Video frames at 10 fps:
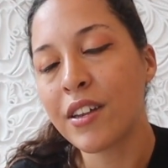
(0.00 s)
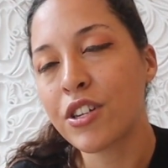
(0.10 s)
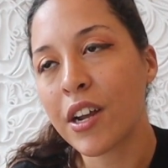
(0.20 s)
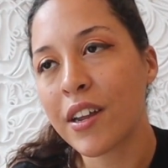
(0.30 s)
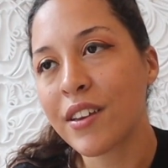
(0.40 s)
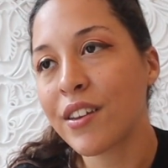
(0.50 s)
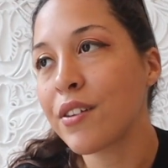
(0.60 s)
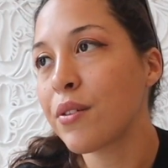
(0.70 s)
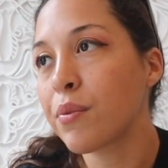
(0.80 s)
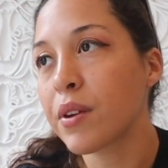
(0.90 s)
trying
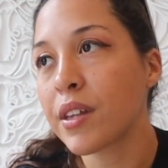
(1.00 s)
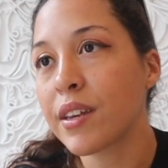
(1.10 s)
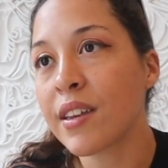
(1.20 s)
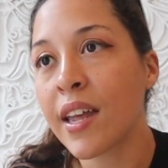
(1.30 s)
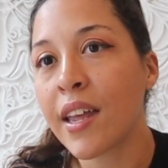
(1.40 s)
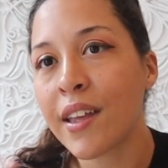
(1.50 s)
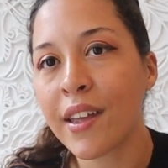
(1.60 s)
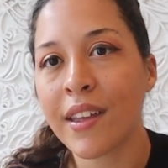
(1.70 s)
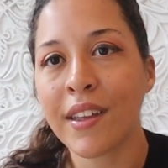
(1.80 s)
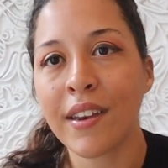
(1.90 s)
to really take
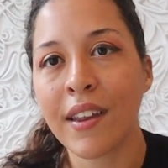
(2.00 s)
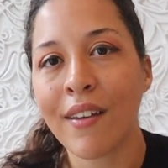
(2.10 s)
in